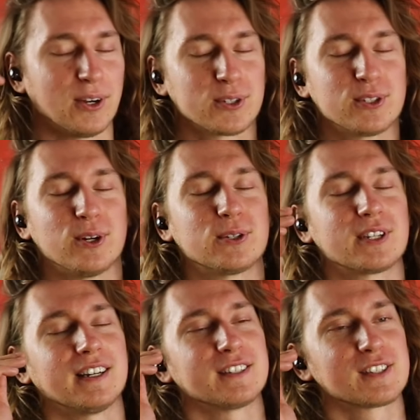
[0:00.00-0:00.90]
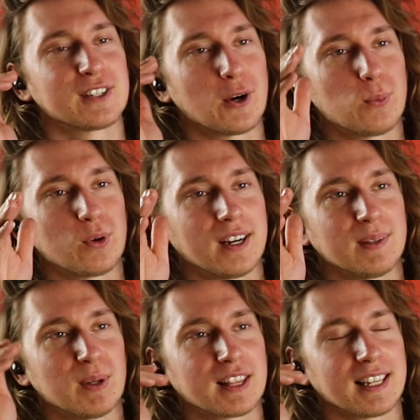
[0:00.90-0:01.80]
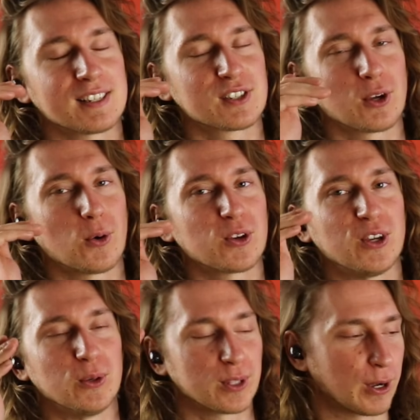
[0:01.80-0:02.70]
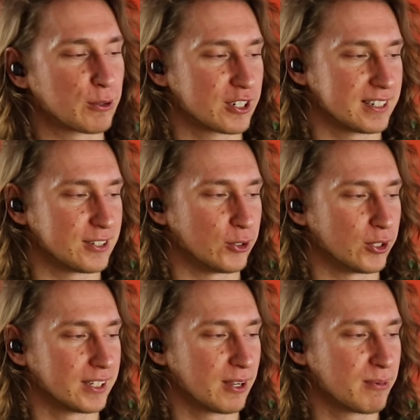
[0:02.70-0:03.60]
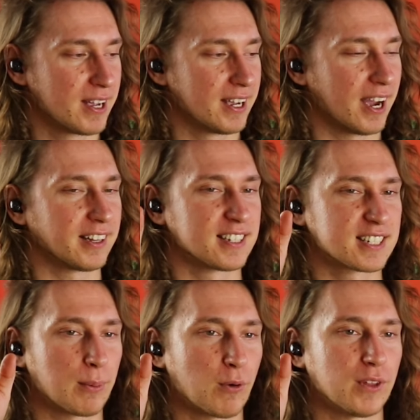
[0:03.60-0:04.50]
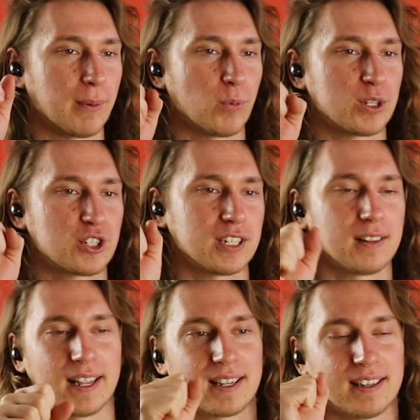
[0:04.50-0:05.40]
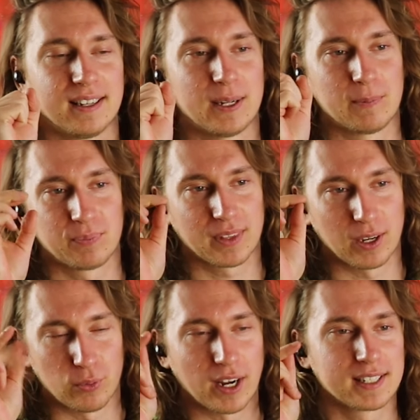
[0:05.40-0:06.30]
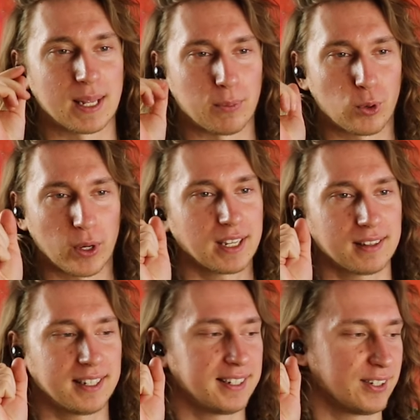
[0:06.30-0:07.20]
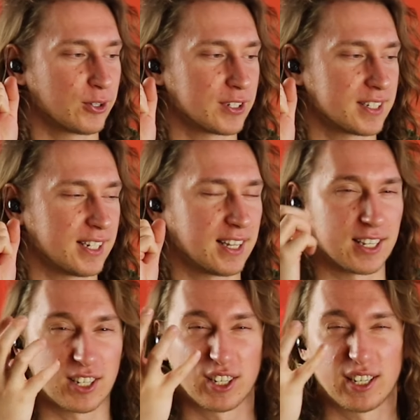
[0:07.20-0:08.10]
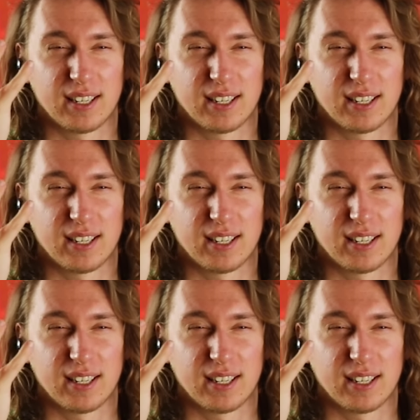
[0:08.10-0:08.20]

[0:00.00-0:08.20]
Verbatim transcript: those notes are so bright but like so cute how she's doing them and in some of them when she like rhymes them quickly you can see like